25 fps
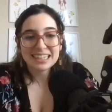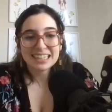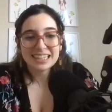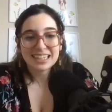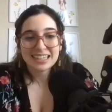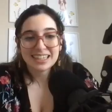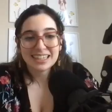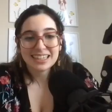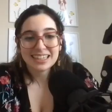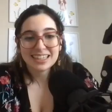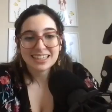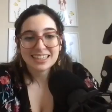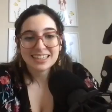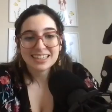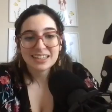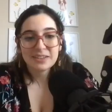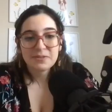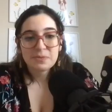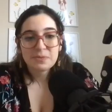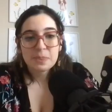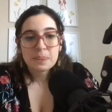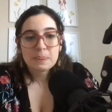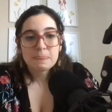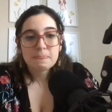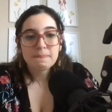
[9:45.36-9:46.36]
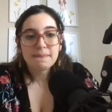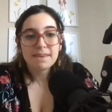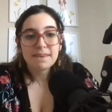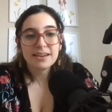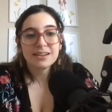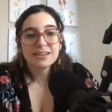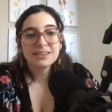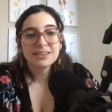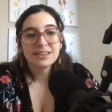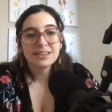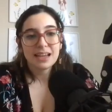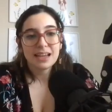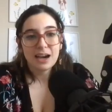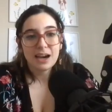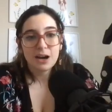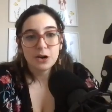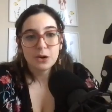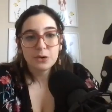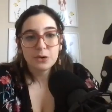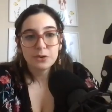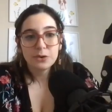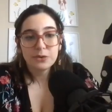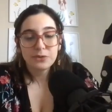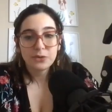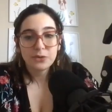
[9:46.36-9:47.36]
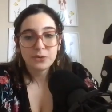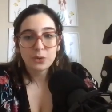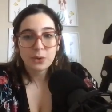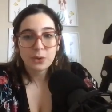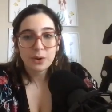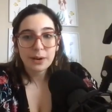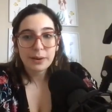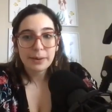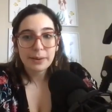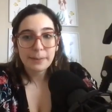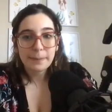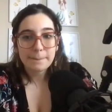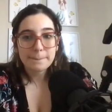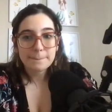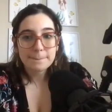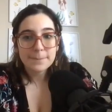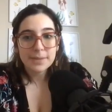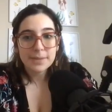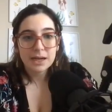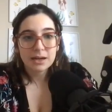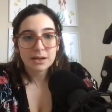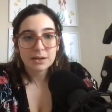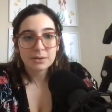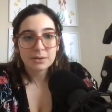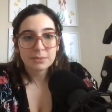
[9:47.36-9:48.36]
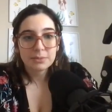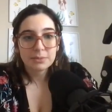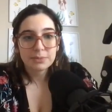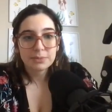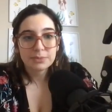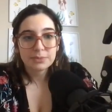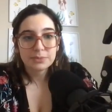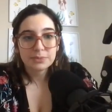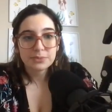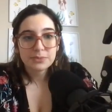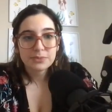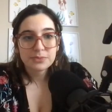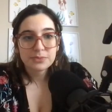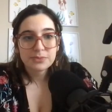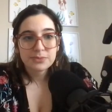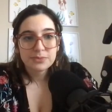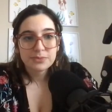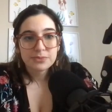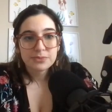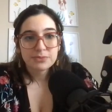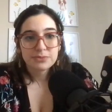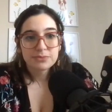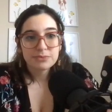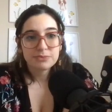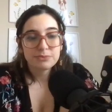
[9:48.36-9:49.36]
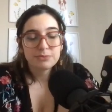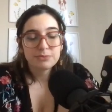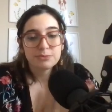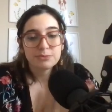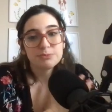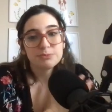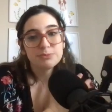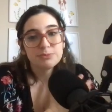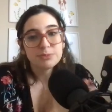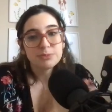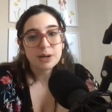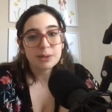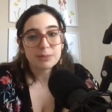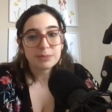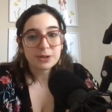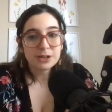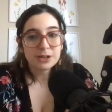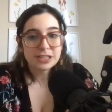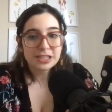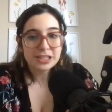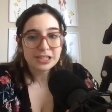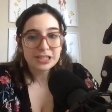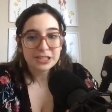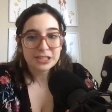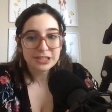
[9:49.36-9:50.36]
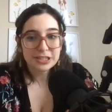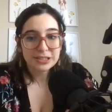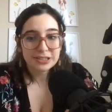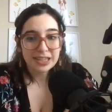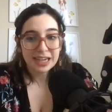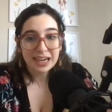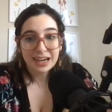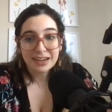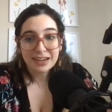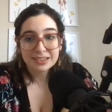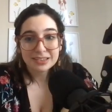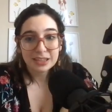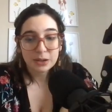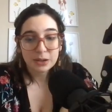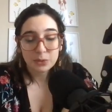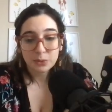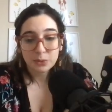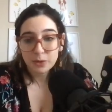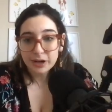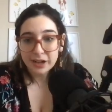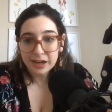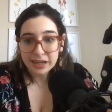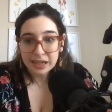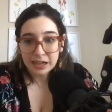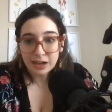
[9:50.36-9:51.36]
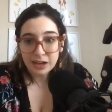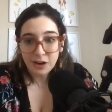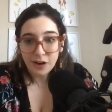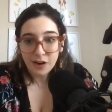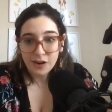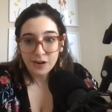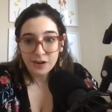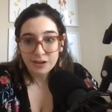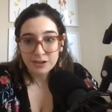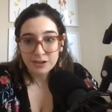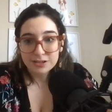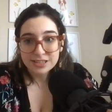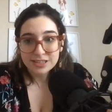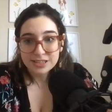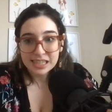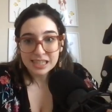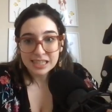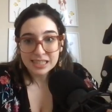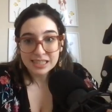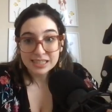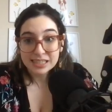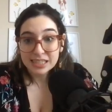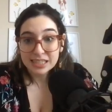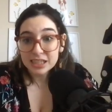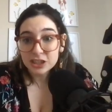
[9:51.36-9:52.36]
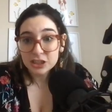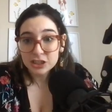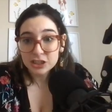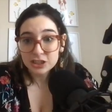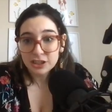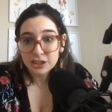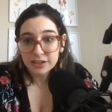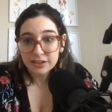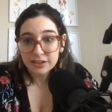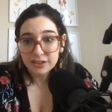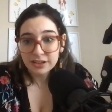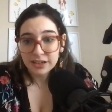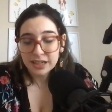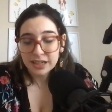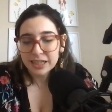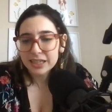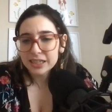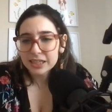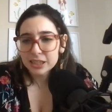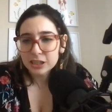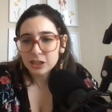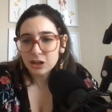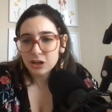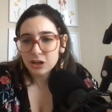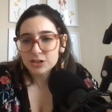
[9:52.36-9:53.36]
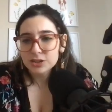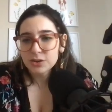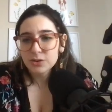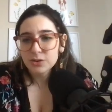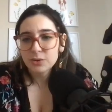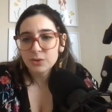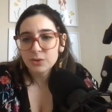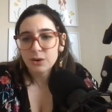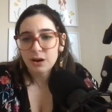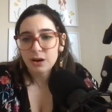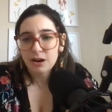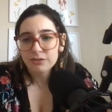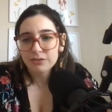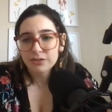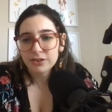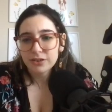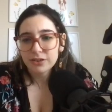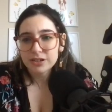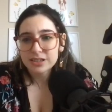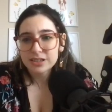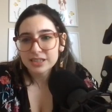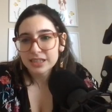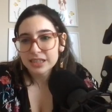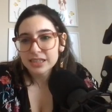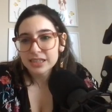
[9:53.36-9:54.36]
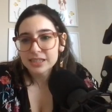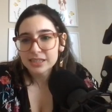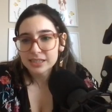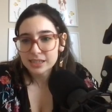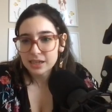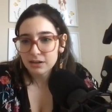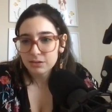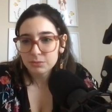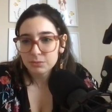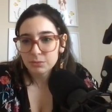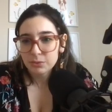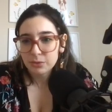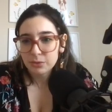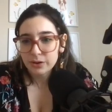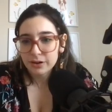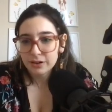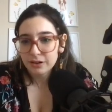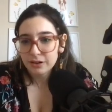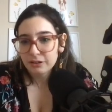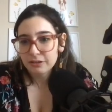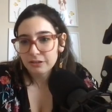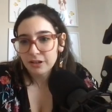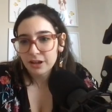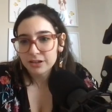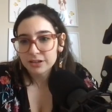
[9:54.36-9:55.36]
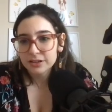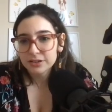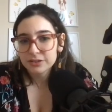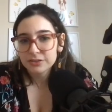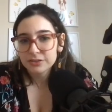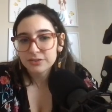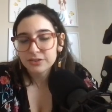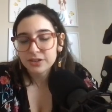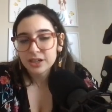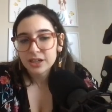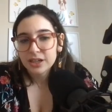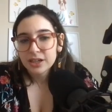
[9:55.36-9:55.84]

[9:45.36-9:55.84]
uh, it allowed for um, members to get on like working calls and teach each other, and also offer as like a soundboard. A lot of